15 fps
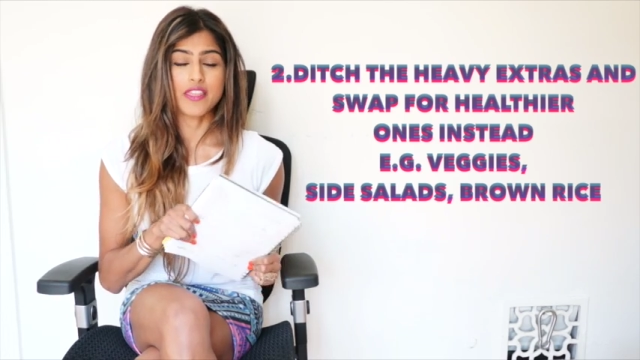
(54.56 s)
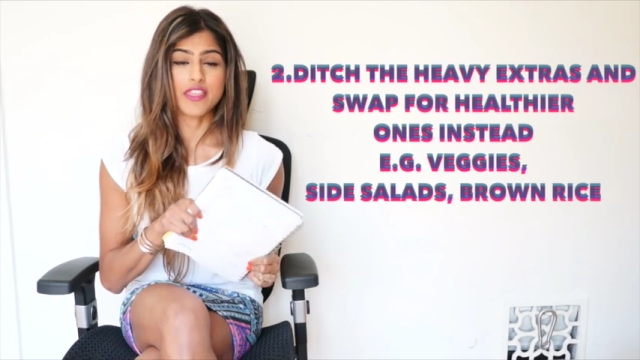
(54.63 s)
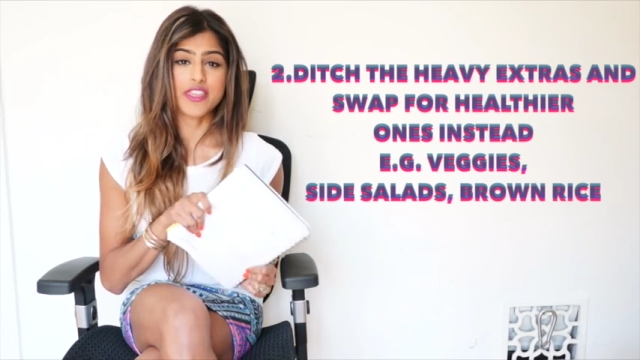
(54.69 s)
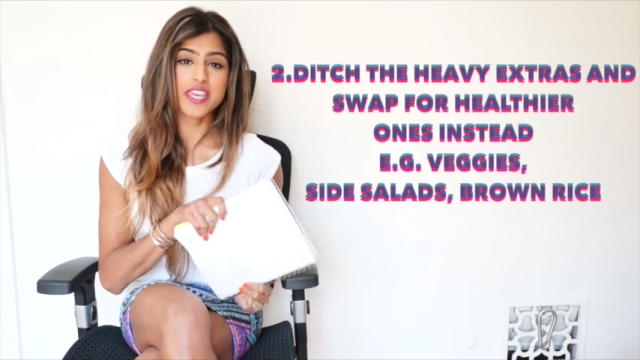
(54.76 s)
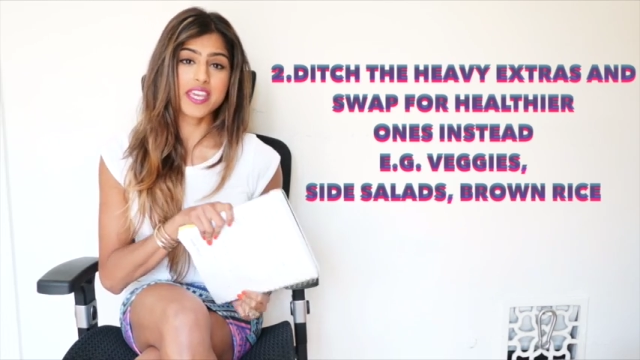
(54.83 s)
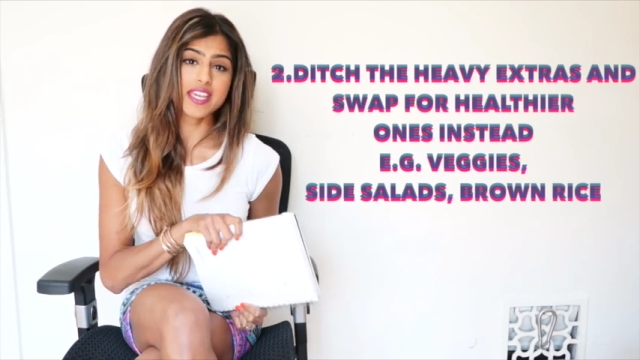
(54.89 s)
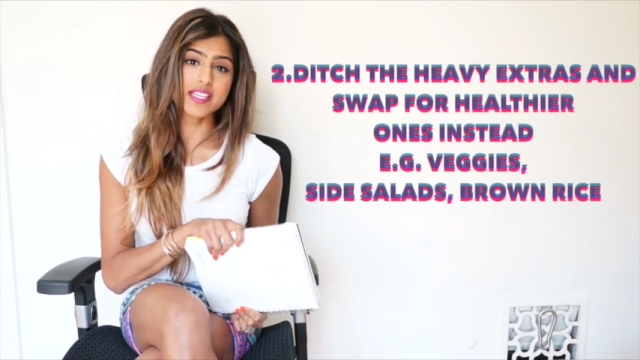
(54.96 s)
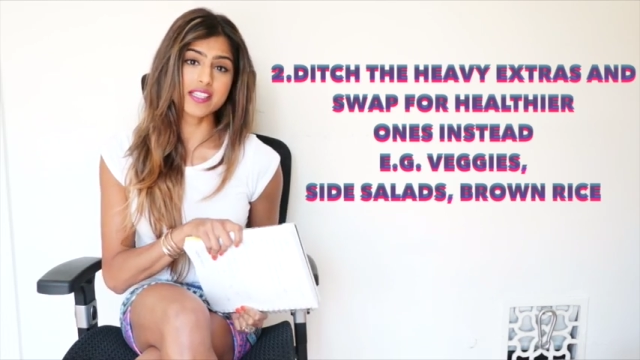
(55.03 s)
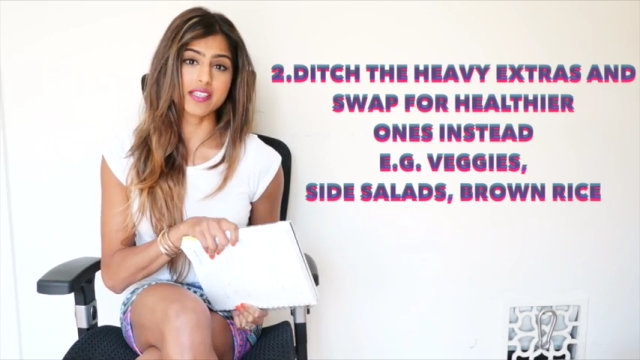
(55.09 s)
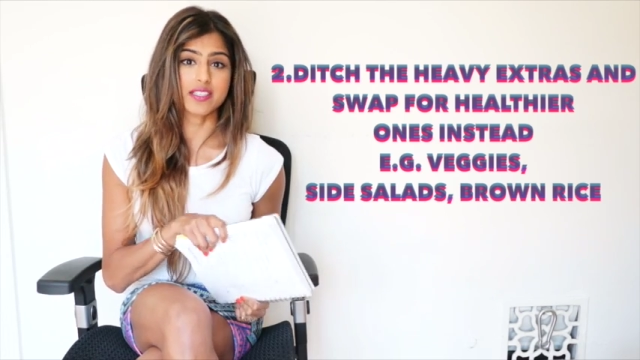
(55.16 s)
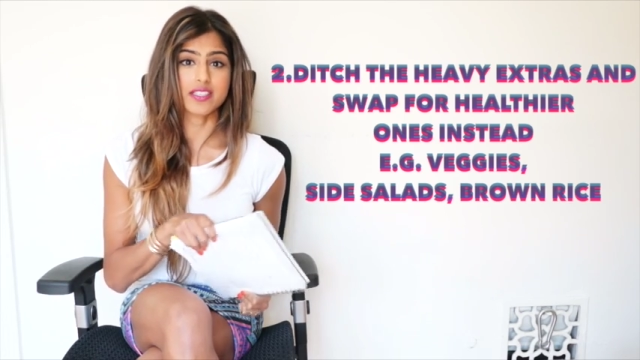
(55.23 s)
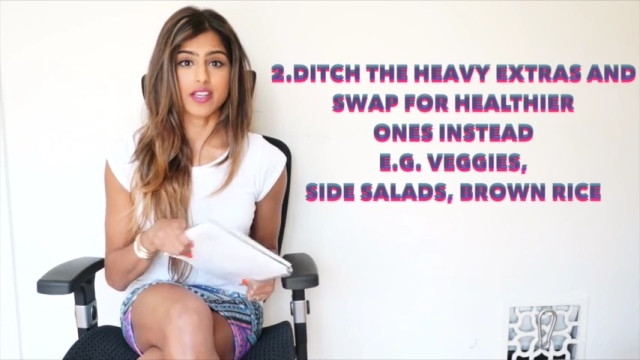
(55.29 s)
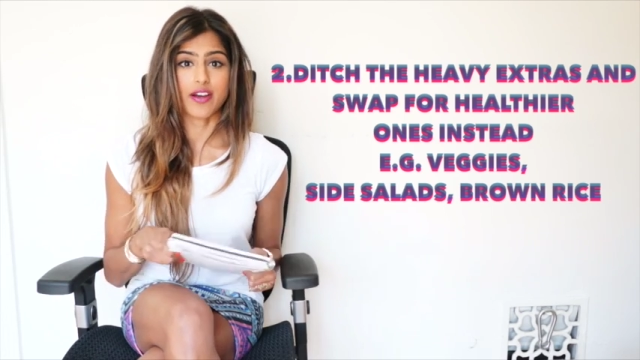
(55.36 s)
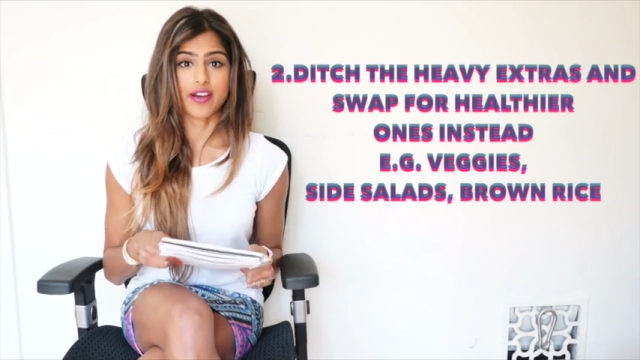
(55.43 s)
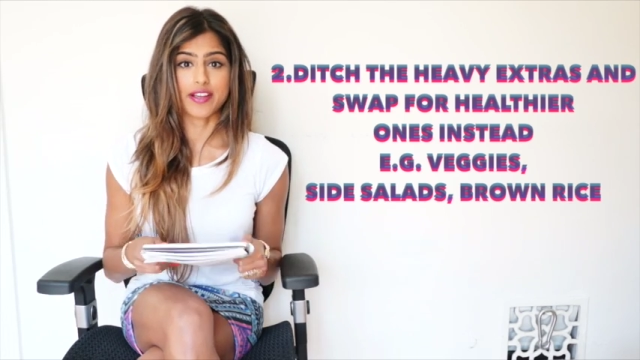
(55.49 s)
these
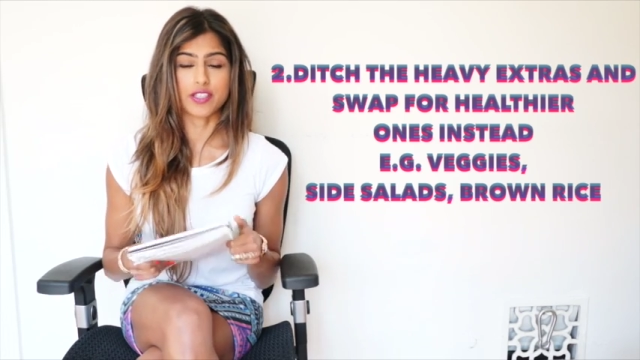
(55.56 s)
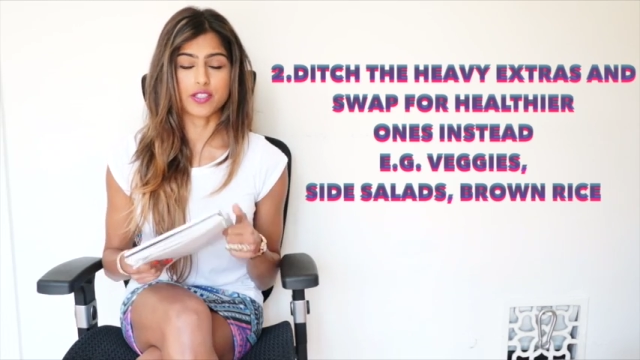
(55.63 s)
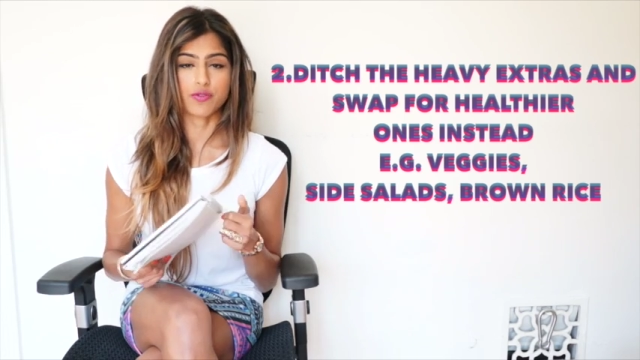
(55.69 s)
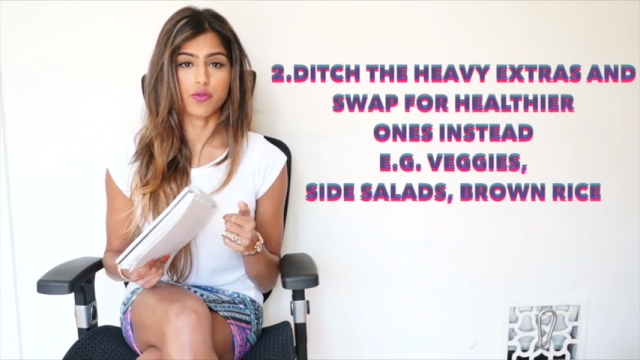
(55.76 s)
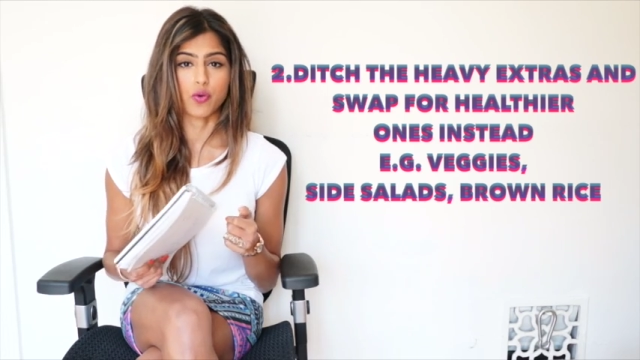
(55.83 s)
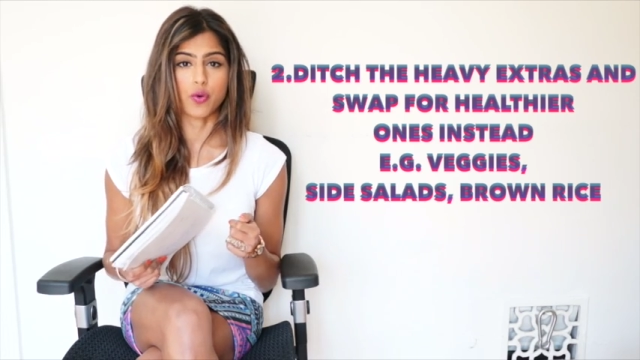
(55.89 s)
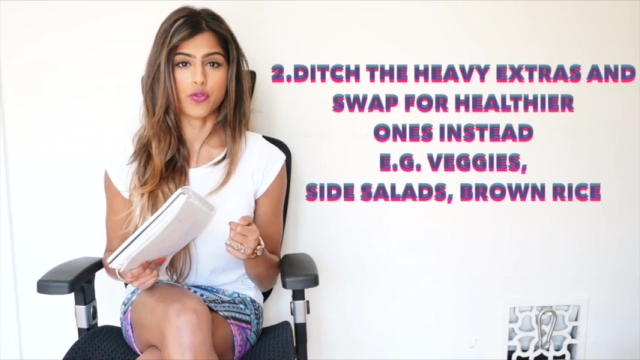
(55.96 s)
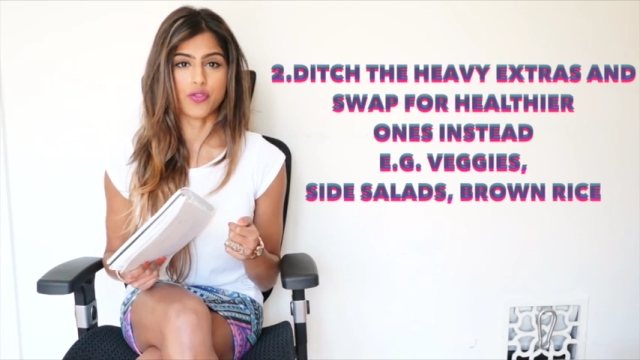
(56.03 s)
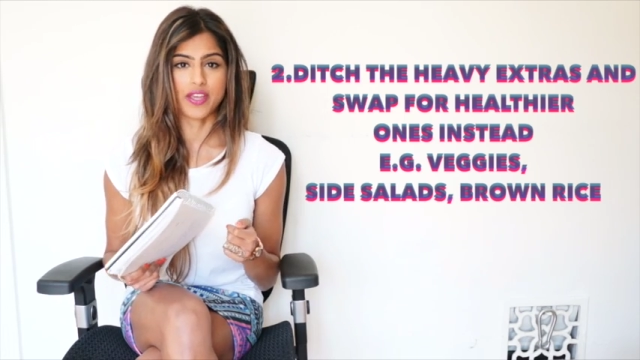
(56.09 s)
sides for